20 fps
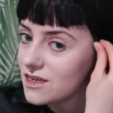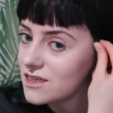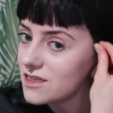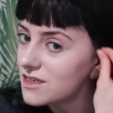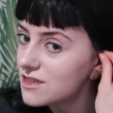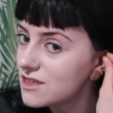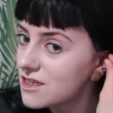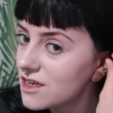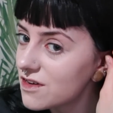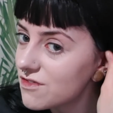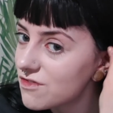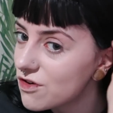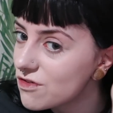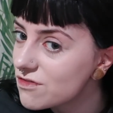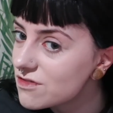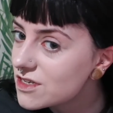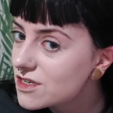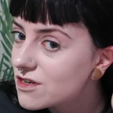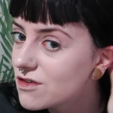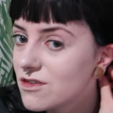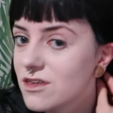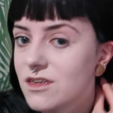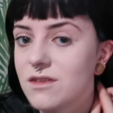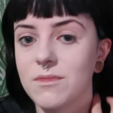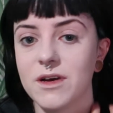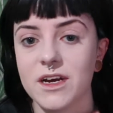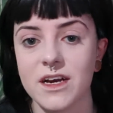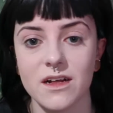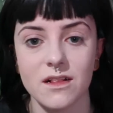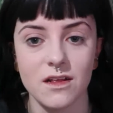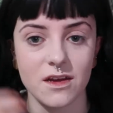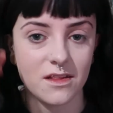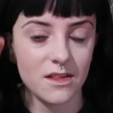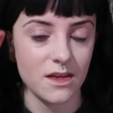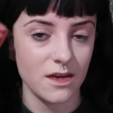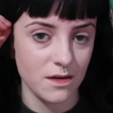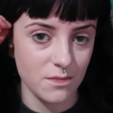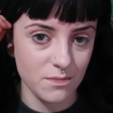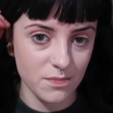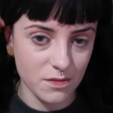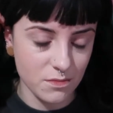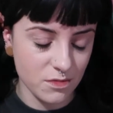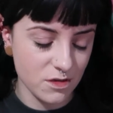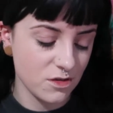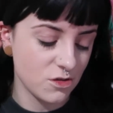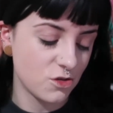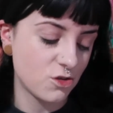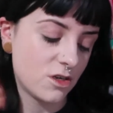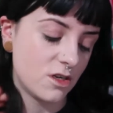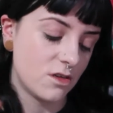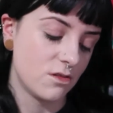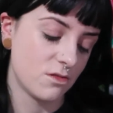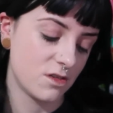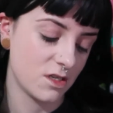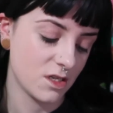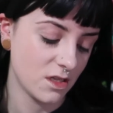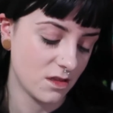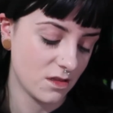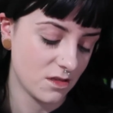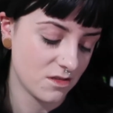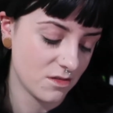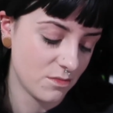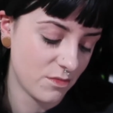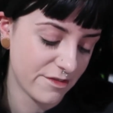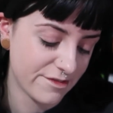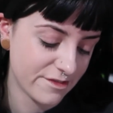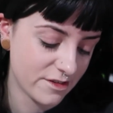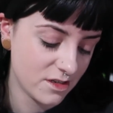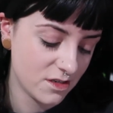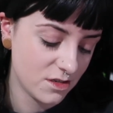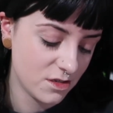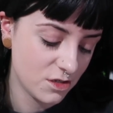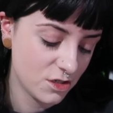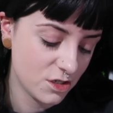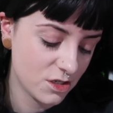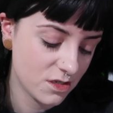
I think I've already got it in my hairline there, but I'm gonna try not to get this in my fringe.